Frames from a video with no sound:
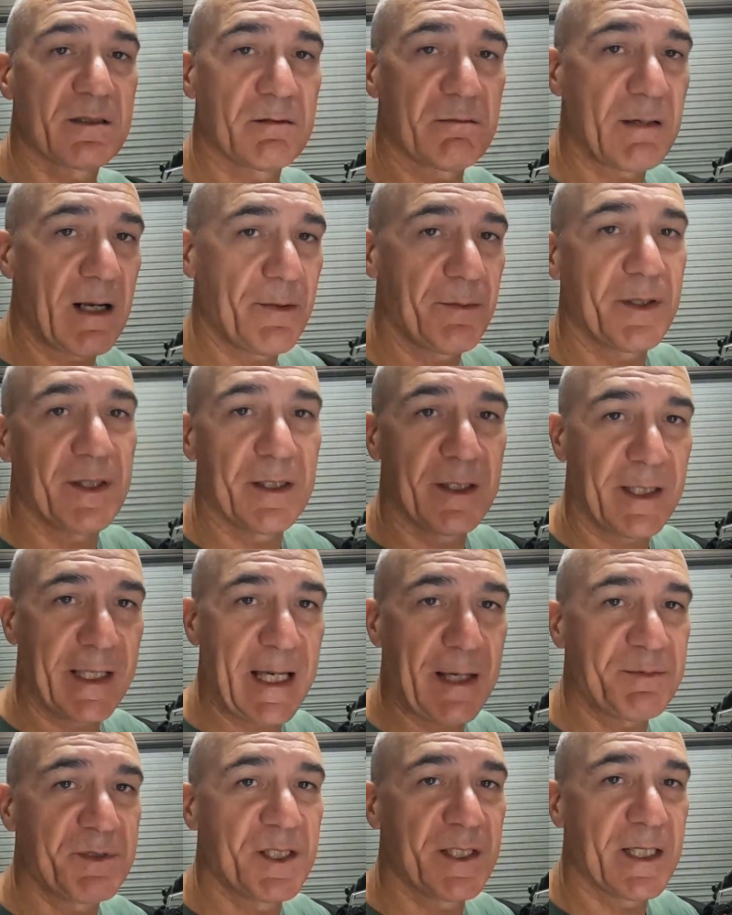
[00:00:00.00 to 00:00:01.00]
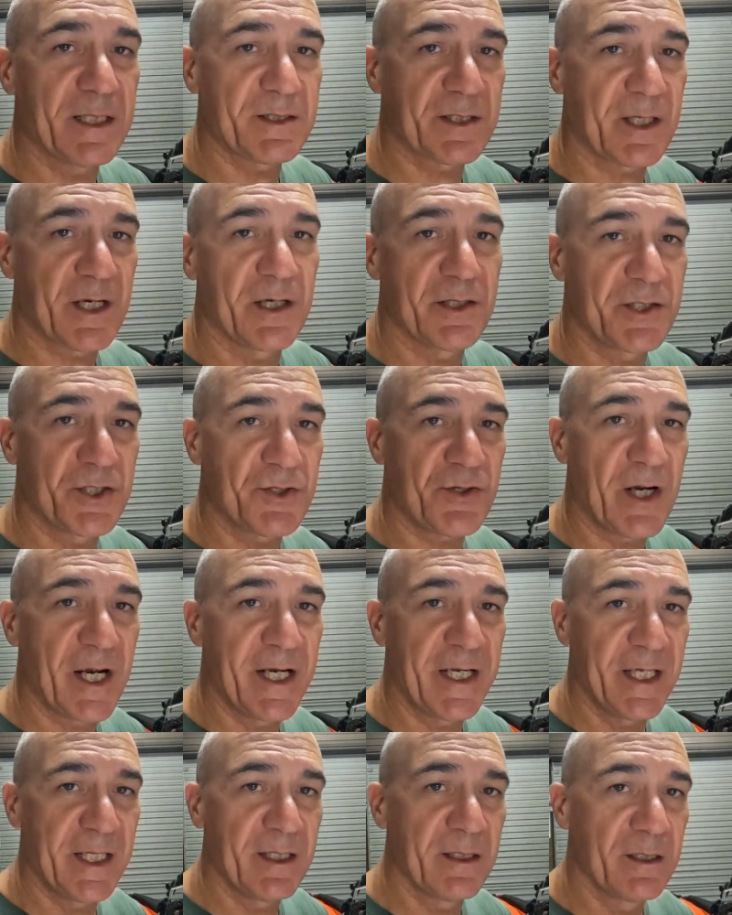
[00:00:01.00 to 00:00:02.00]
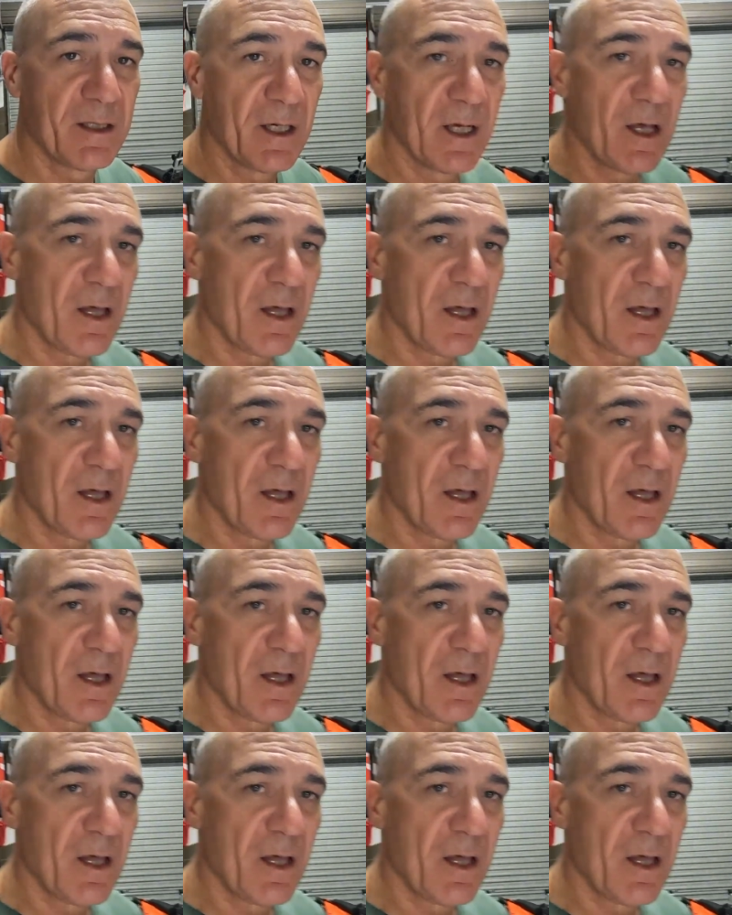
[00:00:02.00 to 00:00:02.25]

The rubber capture nuts go straight in.